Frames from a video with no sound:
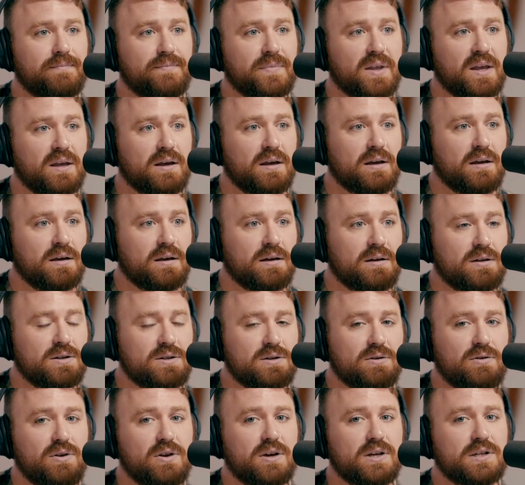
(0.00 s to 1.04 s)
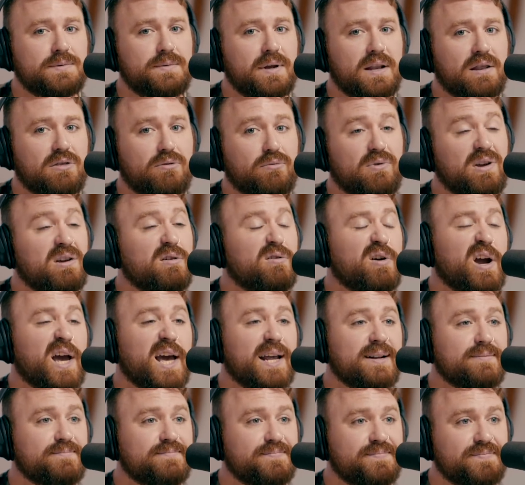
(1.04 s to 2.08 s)
the lenses. Yeah. So you can spend three
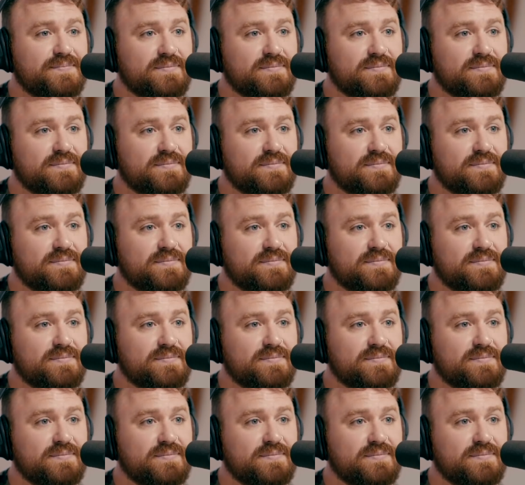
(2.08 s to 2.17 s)
grand